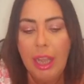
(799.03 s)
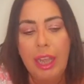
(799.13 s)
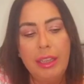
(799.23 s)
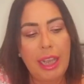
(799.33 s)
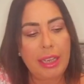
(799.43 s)

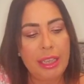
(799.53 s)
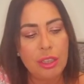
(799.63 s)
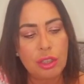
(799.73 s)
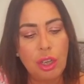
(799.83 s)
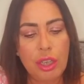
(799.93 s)
And then
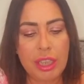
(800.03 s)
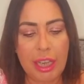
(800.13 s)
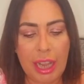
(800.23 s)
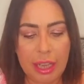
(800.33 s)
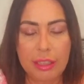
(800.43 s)
inside
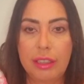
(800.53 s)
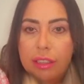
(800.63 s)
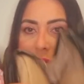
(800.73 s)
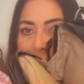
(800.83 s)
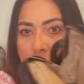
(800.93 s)
here,
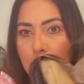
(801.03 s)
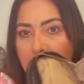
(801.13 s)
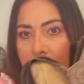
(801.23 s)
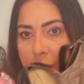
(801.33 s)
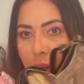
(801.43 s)
that's
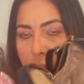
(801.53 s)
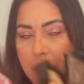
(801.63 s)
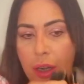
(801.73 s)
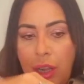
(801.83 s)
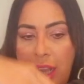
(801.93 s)
where I've got,
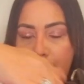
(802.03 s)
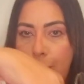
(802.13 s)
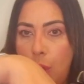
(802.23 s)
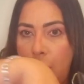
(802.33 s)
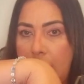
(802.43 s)
I had
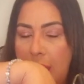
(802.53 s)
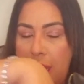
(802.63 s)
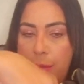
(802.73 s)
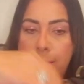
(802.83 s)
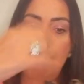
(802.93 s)
my
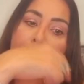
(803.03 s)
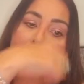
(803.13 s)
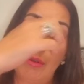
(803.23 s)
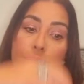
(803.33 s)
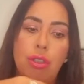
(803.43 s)
um,
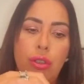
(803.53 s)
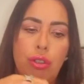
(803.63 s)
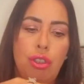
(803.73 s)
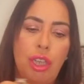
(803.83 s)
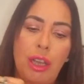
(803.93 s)
pouch that I
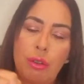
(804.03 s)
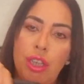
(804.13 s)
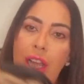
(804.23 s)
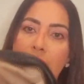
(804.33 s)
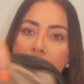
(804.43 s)
just showed
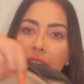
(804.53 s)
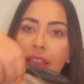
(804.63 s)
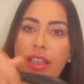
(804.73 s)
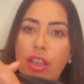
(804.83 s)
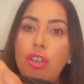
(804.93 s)
you.
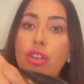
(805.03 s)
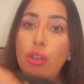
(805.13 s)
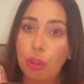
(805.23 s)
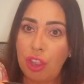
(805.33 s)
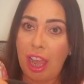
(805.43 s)
There's
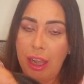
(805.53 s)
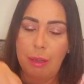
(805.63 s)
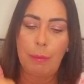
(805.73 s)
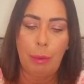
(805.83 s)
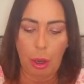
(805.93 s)
another
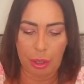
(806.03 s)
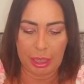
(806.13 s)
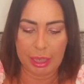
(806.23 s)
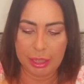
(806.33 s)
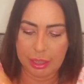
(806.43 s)

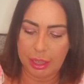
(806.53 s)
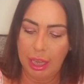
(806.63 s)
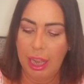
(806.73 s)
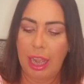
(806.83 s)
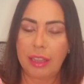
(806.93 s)
pocket,
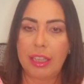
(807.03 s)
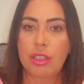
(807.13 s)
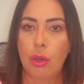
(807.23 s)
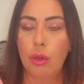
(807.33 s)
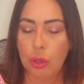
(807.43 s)
and
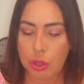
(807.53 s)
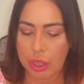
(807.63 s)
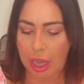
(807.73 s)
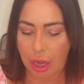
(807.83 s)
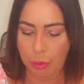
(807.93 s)
there's
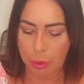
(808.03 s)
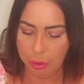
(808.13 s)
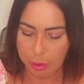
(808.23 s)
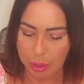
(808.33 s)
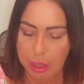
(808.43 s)
also
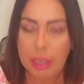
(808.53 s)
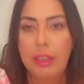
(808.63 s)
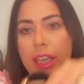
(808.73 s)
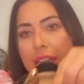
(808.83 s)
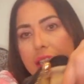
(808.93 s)

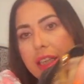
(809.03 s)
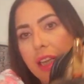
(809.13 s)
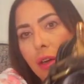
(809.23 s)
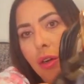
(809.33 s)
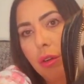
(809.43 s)
these
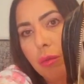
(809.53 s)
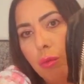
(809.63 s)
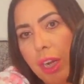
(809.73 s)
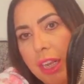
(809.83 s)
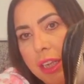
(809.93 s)
little
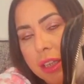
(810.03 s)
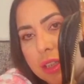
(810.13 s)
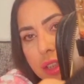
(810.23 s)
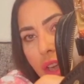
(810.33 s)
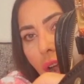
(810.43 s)

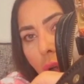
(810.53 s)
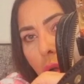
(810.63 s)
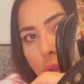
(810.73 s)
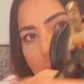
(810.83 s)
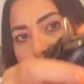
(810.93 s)
rings to
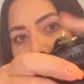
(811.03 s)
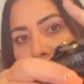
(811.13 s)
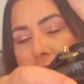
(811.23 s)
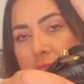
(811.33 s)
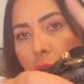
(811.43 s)
hold a
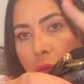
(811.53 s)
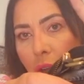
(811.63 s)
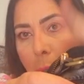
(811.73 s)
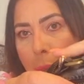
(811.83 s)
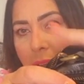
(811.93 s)
pen, so I've
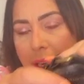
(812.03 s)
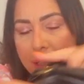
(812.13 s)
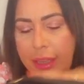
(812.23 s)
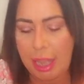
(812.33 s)
got a pen in